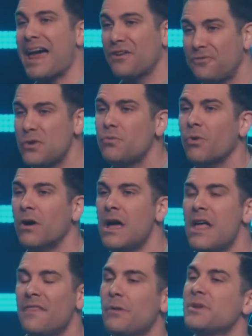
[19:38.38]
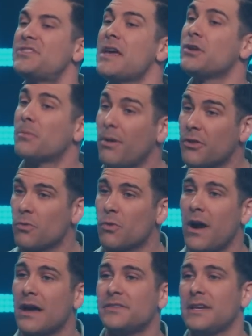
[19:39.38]
at a funeral. They would say, your brother will
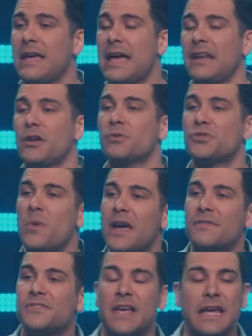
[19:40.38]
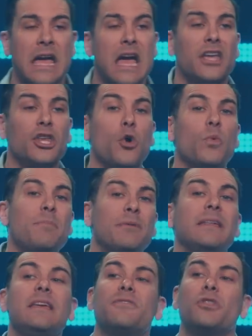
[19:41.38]
rise again. And it was a way of saying, you know, we
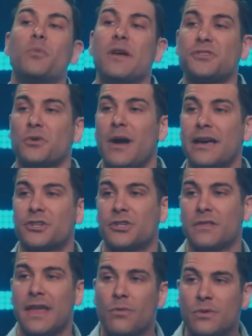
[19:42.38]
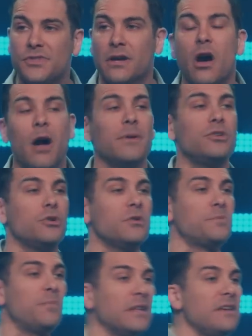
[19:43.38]
believe in the resurrection. That was the common
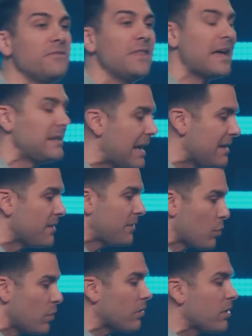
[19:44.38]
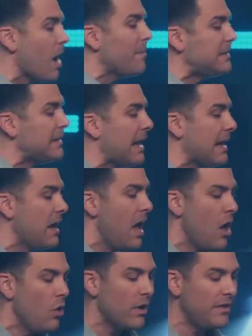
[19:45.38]
Jewish belief in that day, that there will come a day
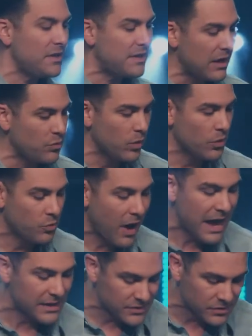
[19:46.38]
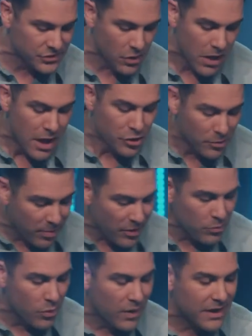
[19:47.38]
when the dead will rise. And so your
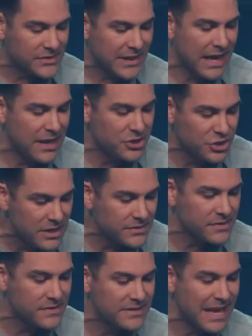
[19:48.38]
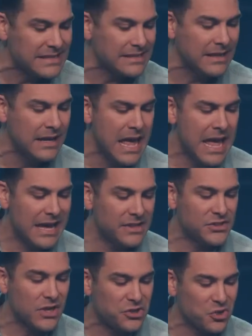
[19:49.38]
brother will rise again. And Jesus says it
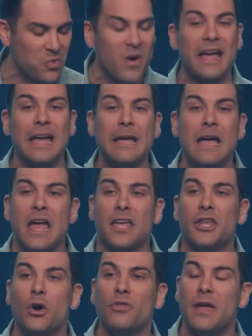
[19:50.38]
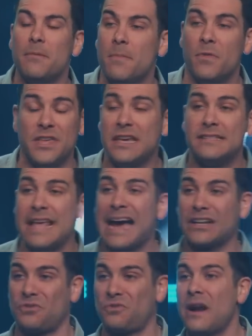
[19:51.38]
in such a way, you know, that the
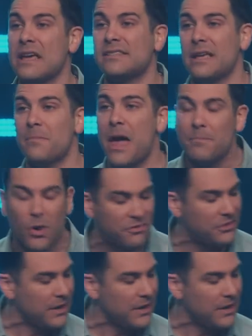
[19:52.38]
exact phrase, and Martha